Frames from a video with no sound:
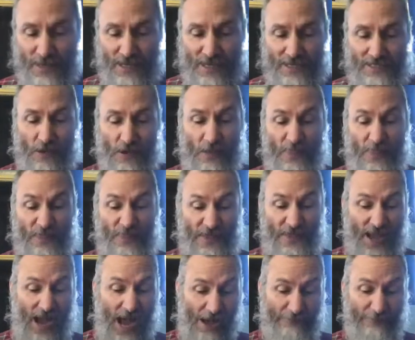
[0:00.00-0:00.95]
So
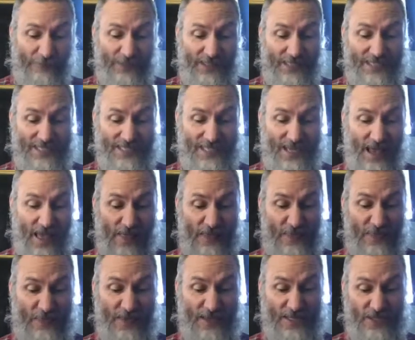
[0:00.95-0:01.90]
Theophilus
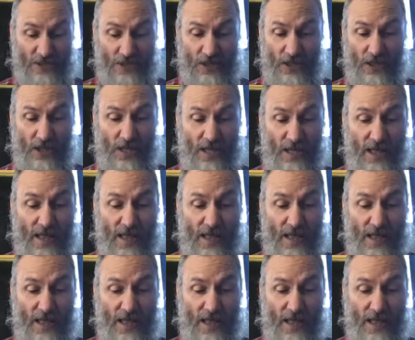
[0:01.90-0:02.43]
thistle,